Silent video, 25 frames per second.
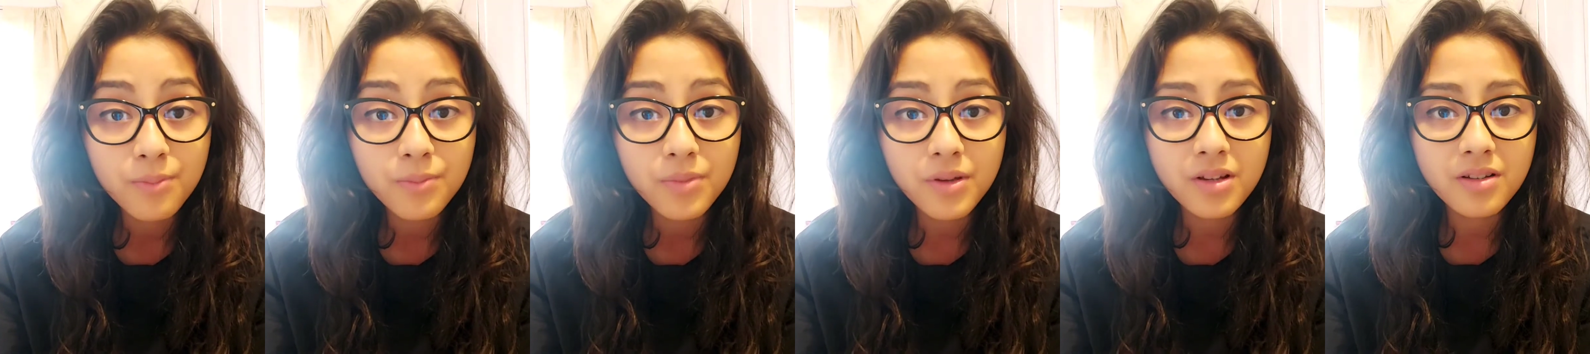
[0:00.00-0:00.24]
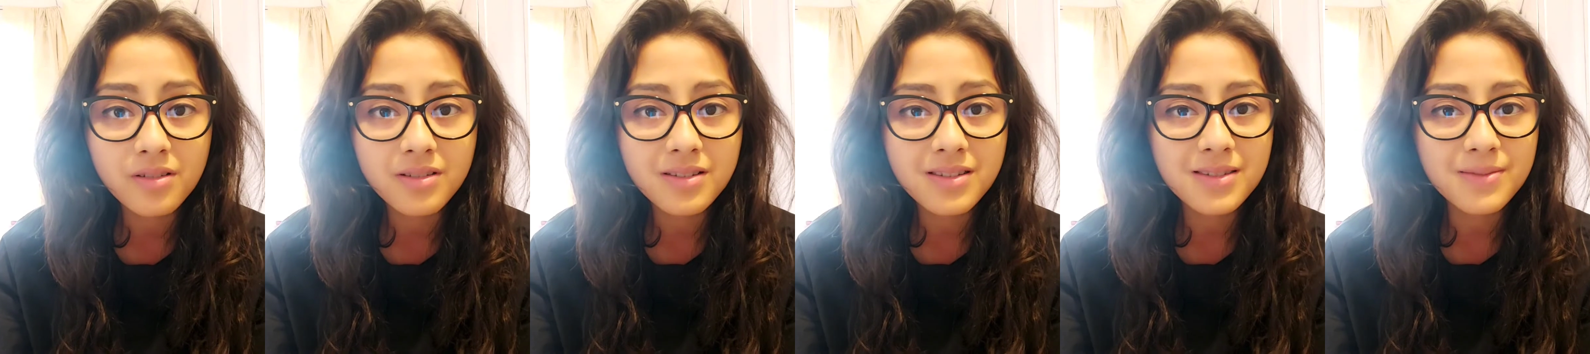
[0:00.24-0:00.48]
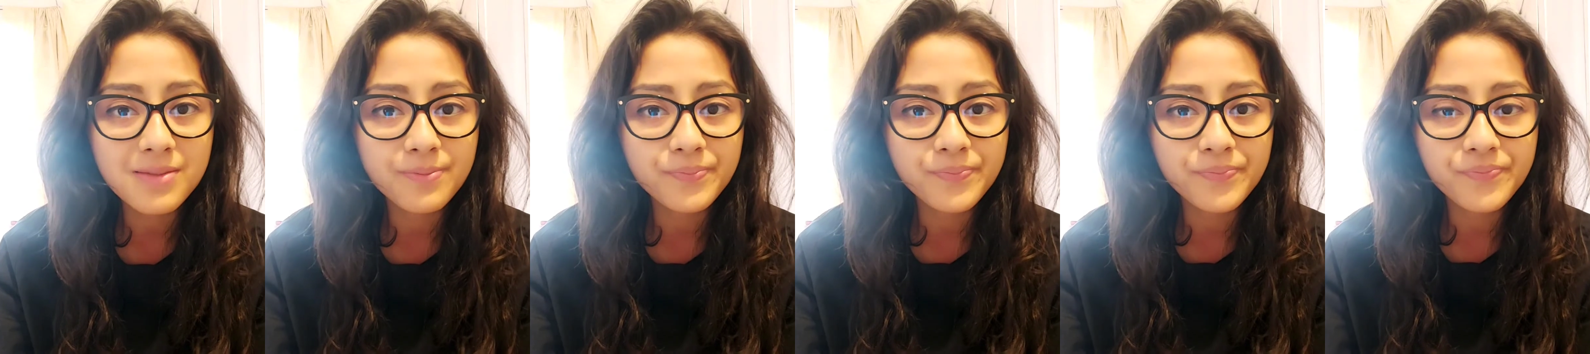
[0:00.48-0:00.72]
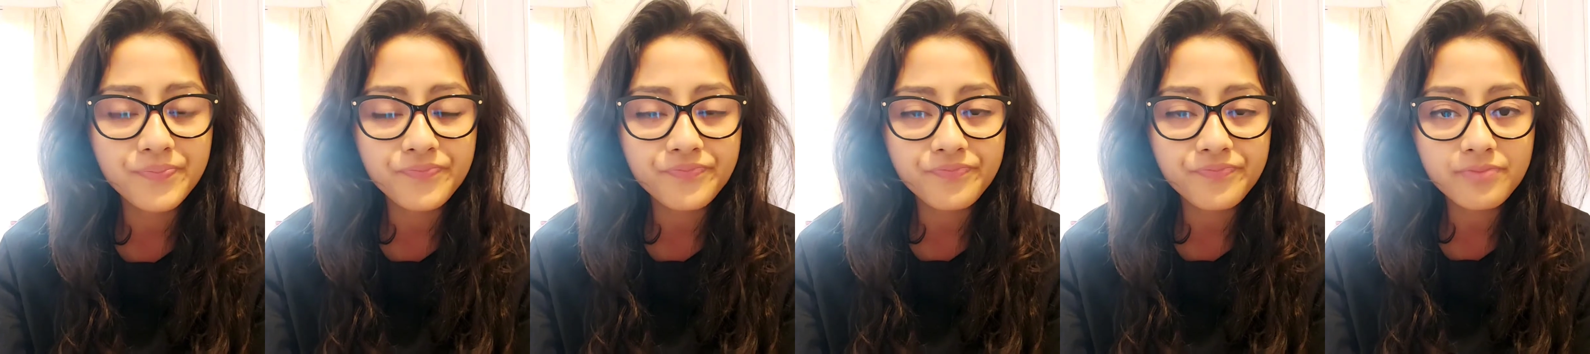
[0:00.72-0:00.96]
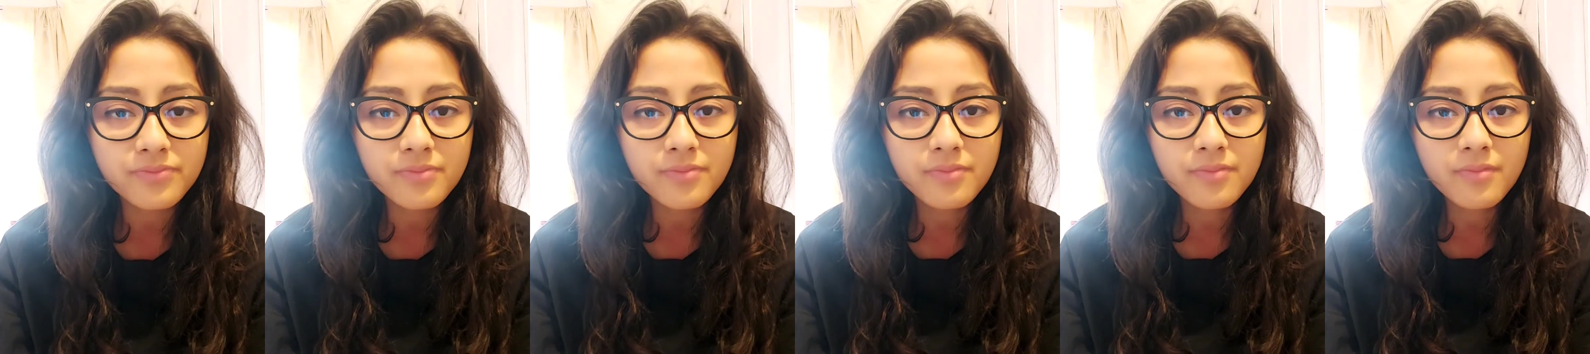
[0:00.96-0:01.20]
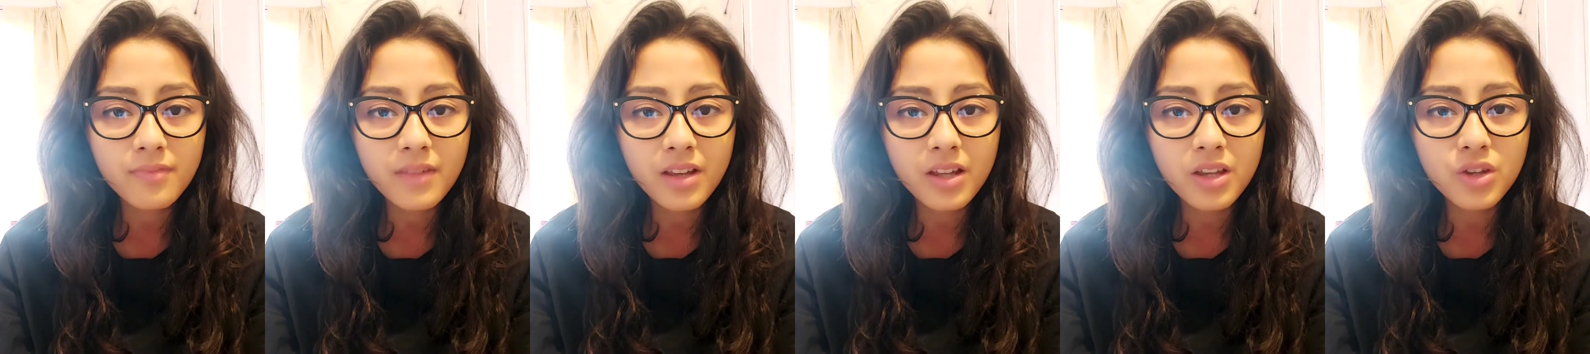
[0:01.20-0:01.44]
Because
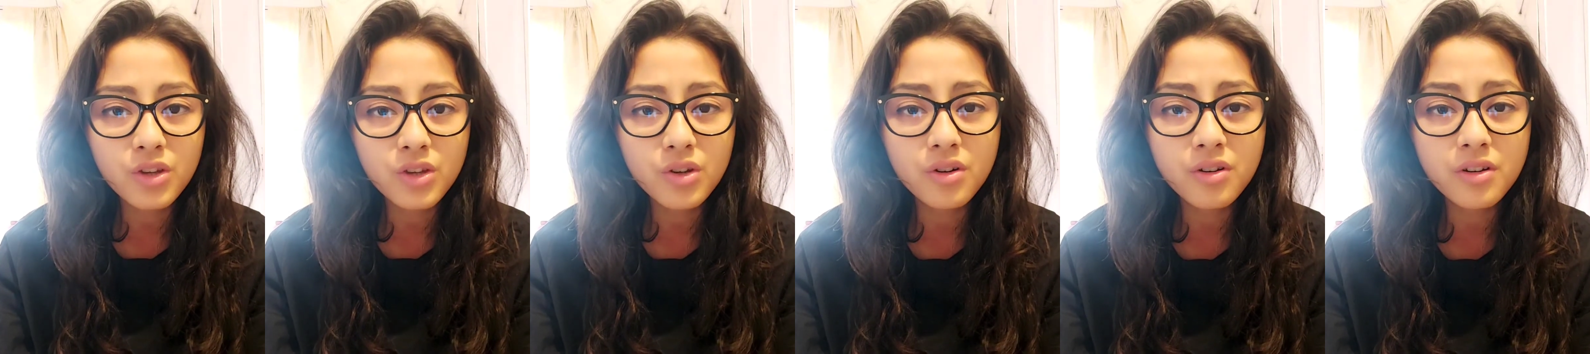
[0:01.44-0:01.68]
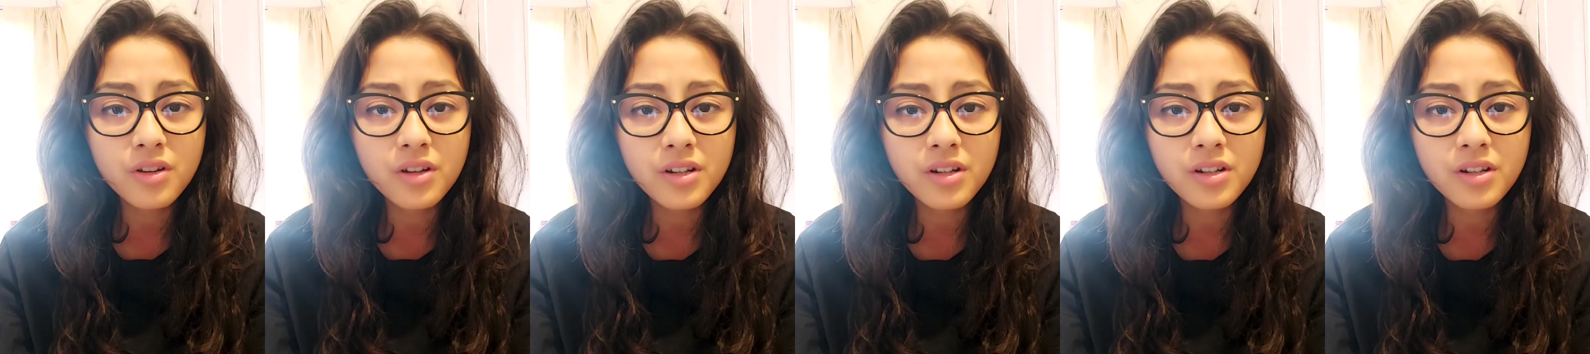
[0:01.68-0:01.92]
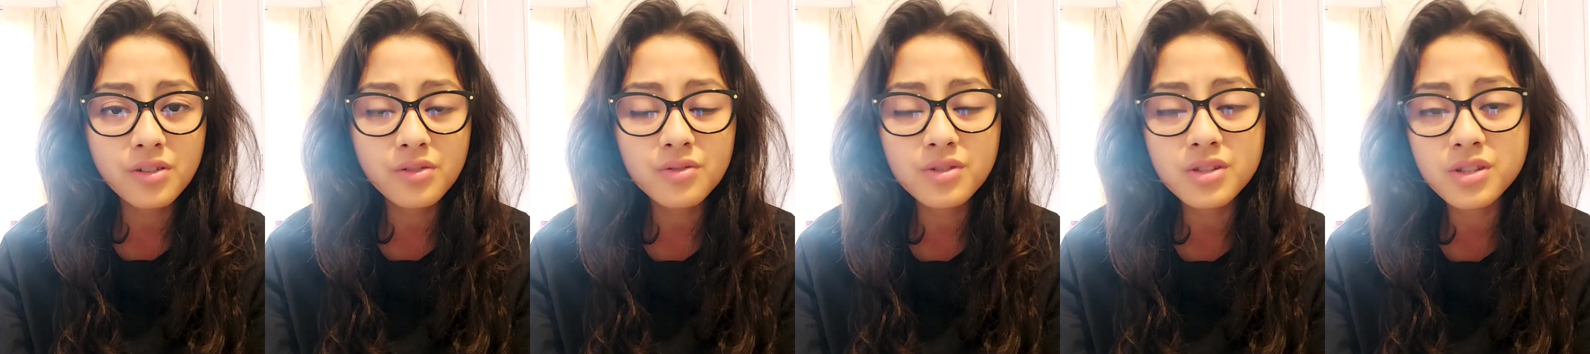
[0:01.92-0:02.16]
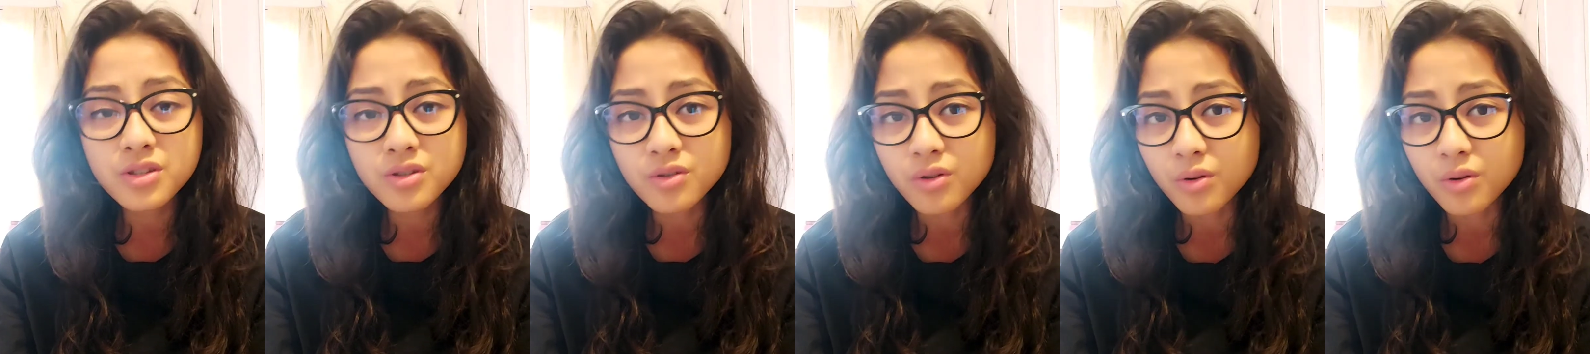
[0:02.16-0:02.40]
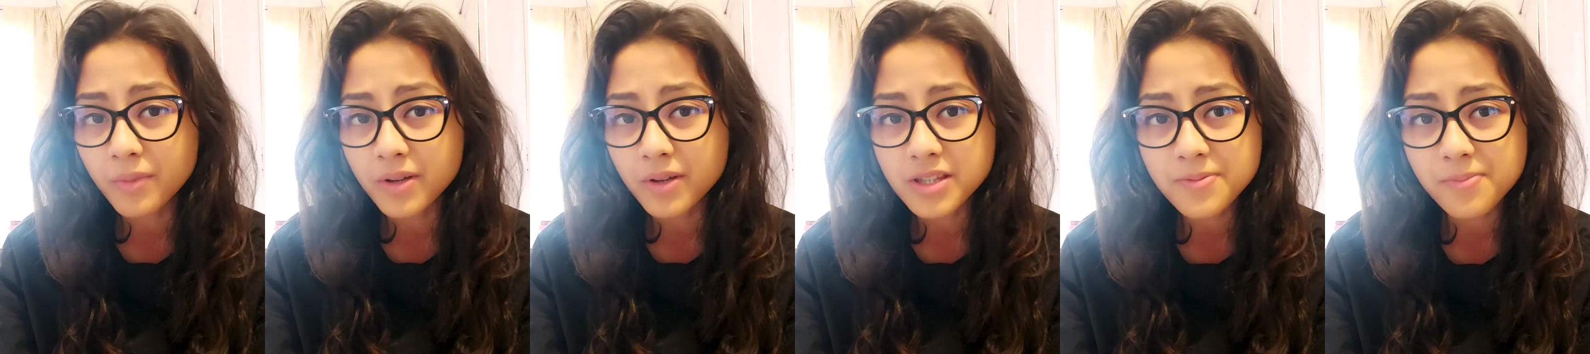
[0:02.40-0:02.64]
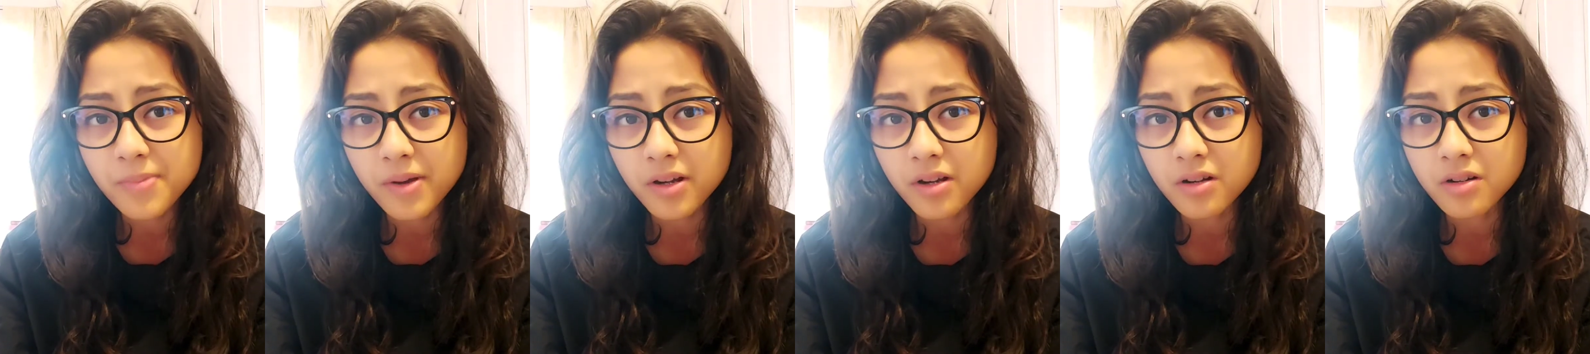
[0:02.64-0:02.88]
you're going to do so
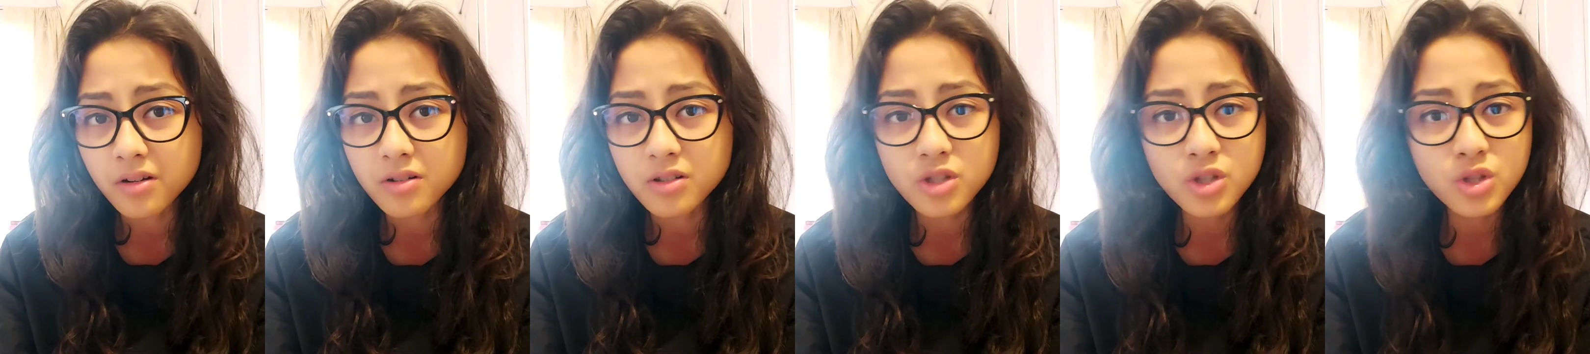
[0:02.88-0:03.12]
much better,